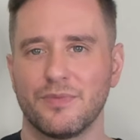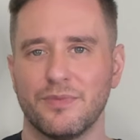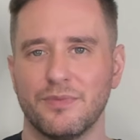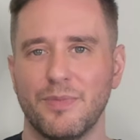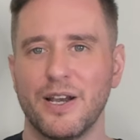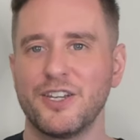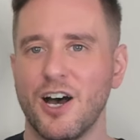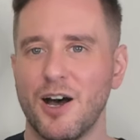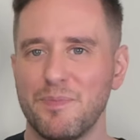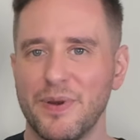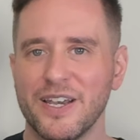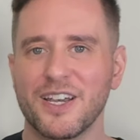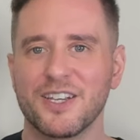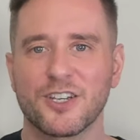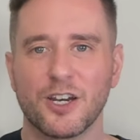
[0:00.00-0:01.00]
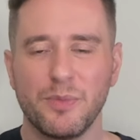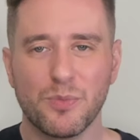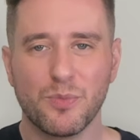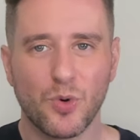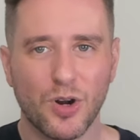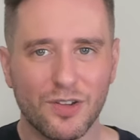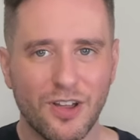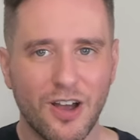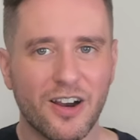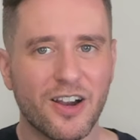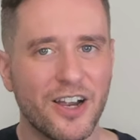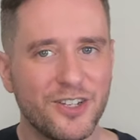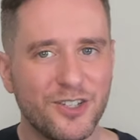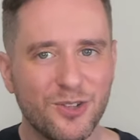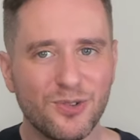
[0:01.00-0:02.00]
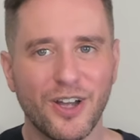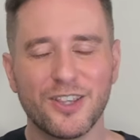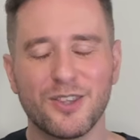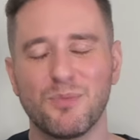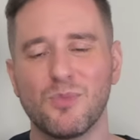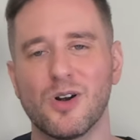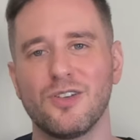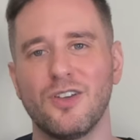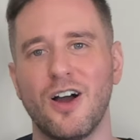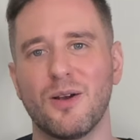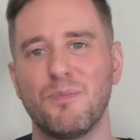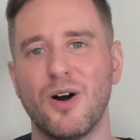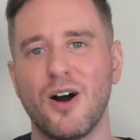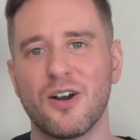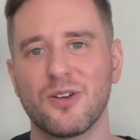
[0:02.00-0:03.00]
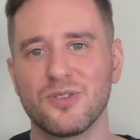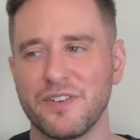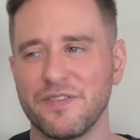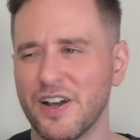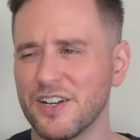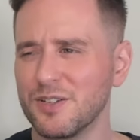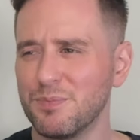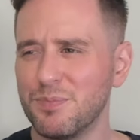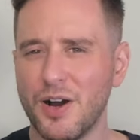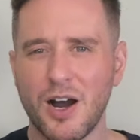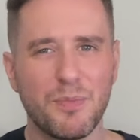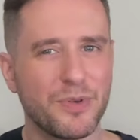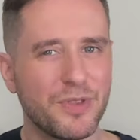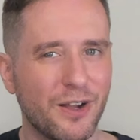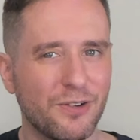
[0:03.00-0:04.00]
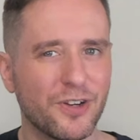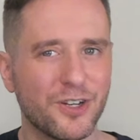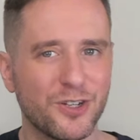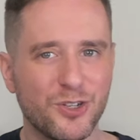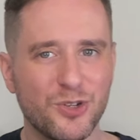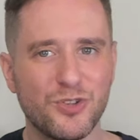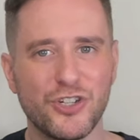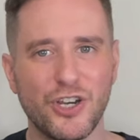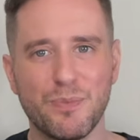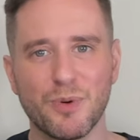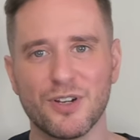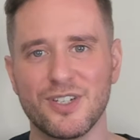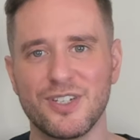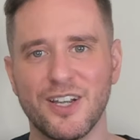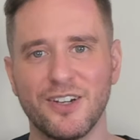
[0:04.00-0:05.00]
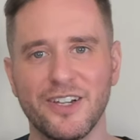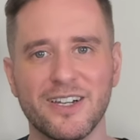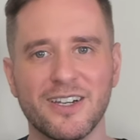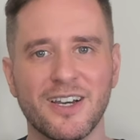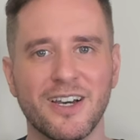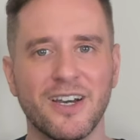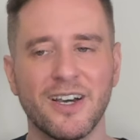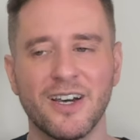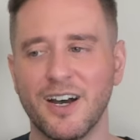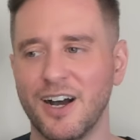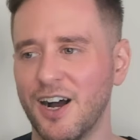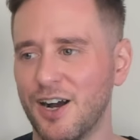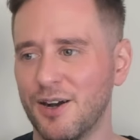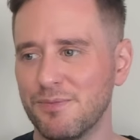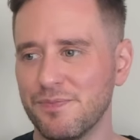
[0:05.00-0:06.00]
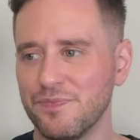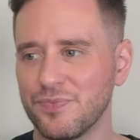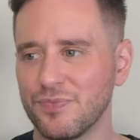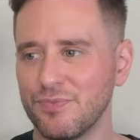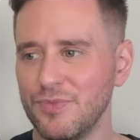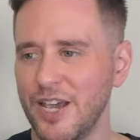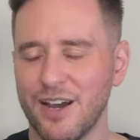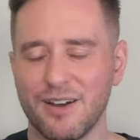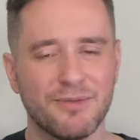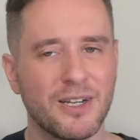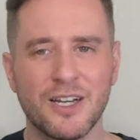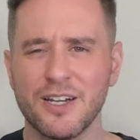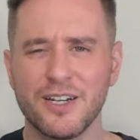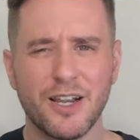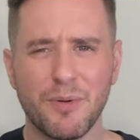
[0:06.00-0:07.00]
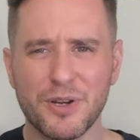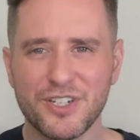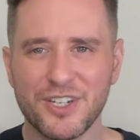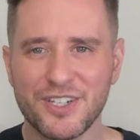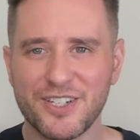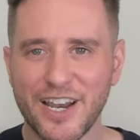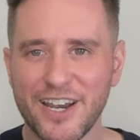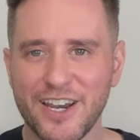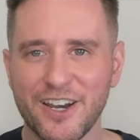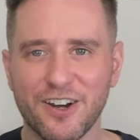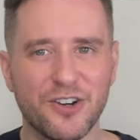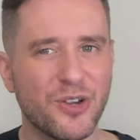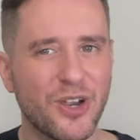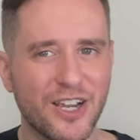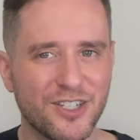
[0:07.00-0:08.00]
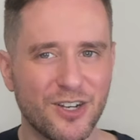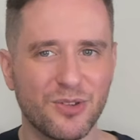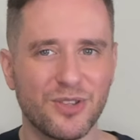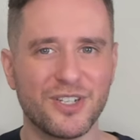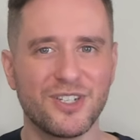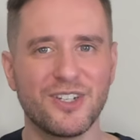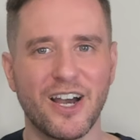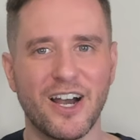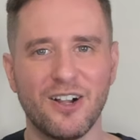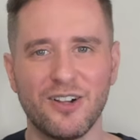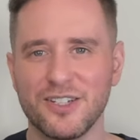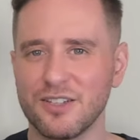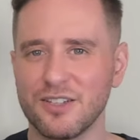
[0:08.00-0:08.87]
My top pick is going to be Mortlach. I do like the Mortlach bottles. They've got some pop without looking too cheap or silly. Yeah, not much to say here. You guys know this style. It's